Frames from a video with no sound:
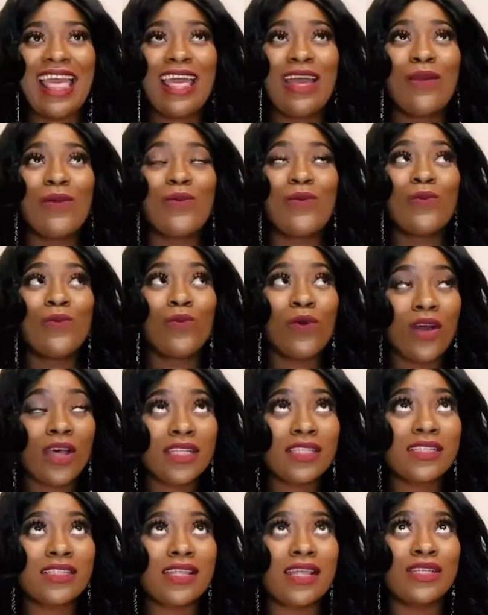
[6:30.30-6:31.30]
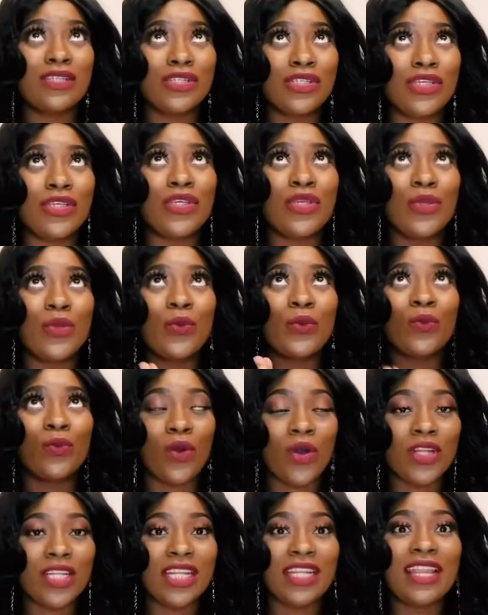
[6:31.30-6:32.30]
What do you
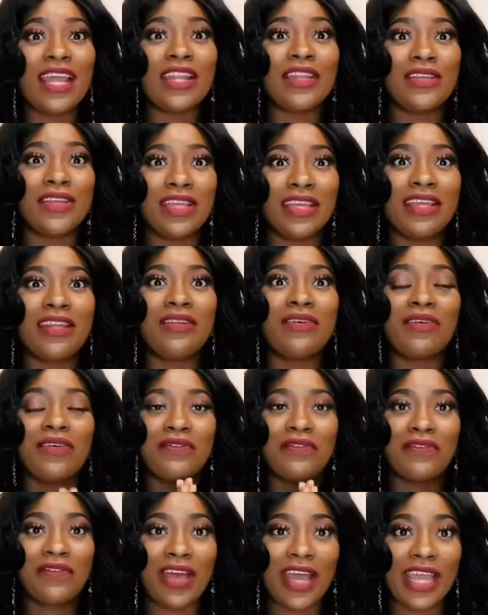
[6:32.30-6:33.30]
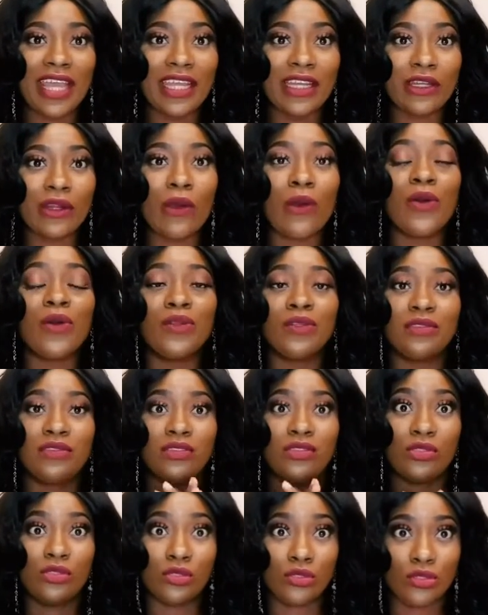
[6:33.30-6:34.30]
want that you cannot find on
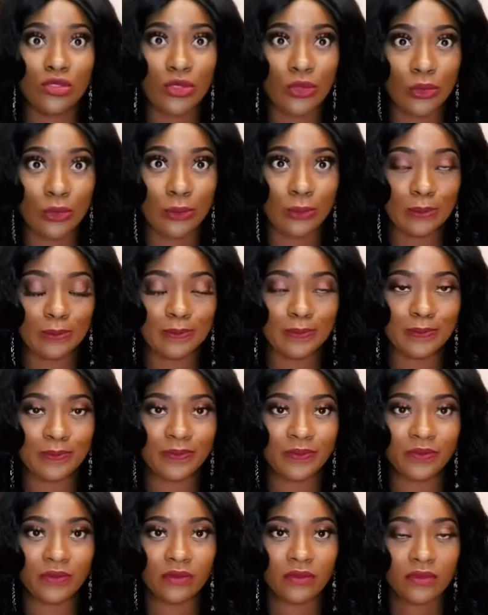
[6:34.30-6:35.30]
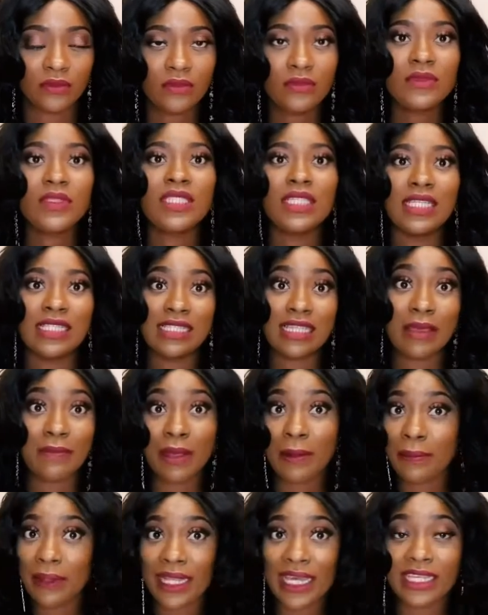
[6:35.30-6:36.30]
YouTube? Same
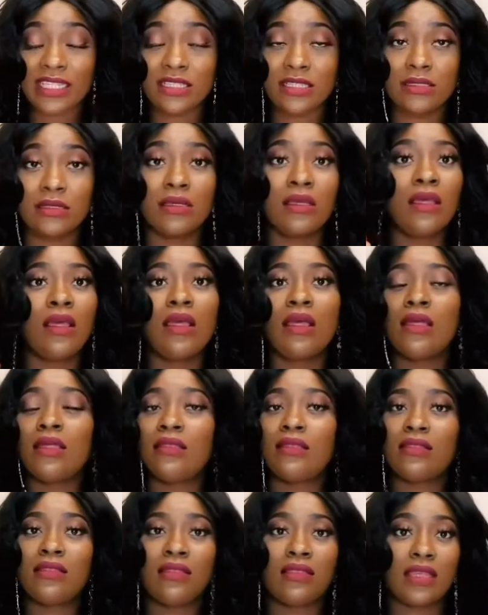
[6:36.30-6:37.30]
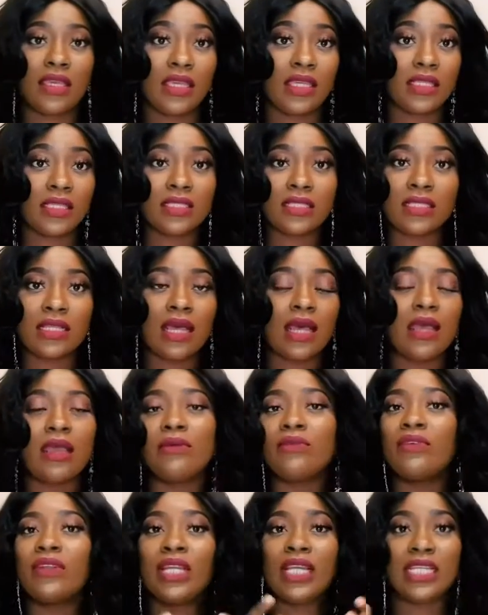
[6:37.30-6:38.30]
applies to things
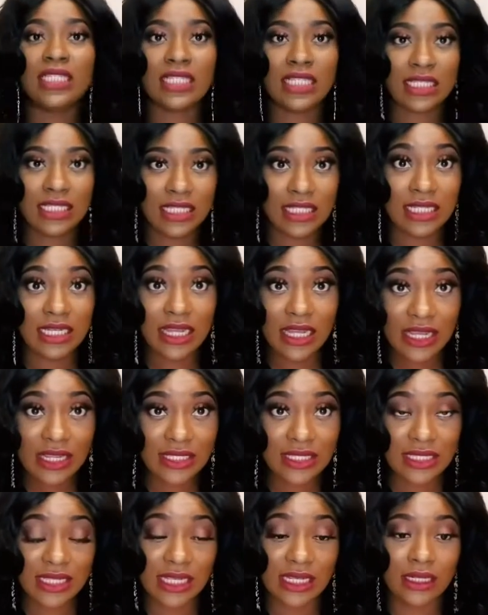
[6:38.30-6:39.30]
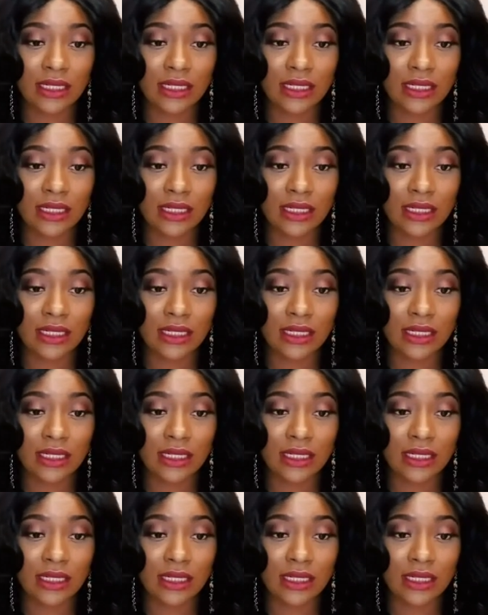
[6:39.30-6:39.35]
related to nursing.